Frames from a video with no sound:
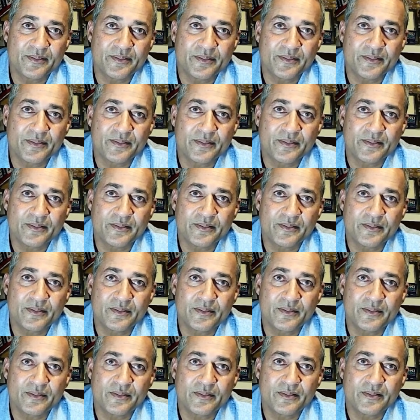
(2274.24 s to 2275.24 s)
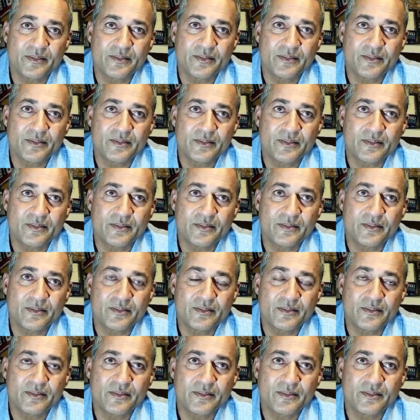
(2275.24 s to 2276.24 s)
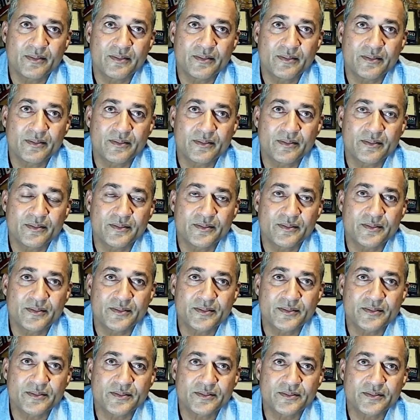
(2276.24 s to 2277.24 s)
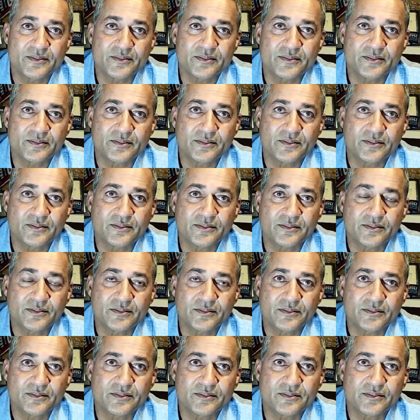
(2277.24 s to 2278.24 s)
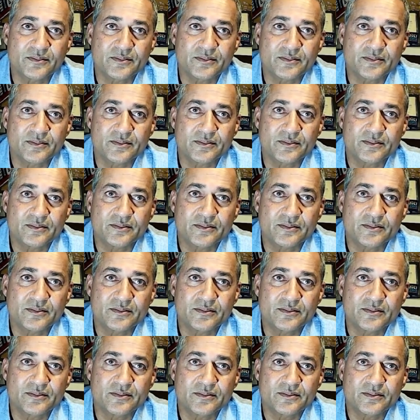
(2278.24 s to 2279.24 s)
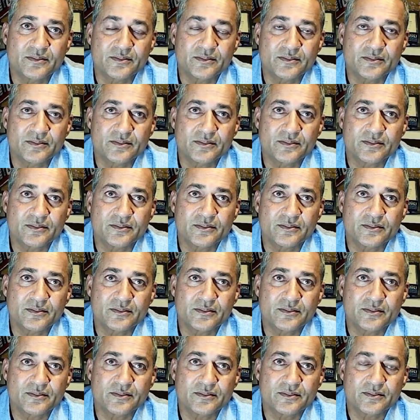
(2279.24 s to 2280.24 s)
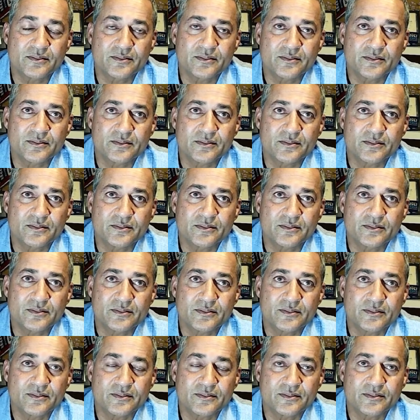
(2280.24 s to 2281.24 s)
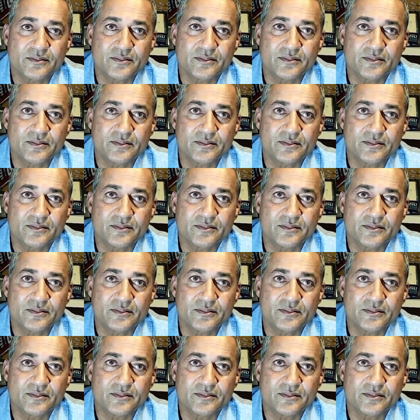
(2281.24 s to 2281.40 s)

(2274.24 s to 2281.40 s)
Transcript: (not speaking)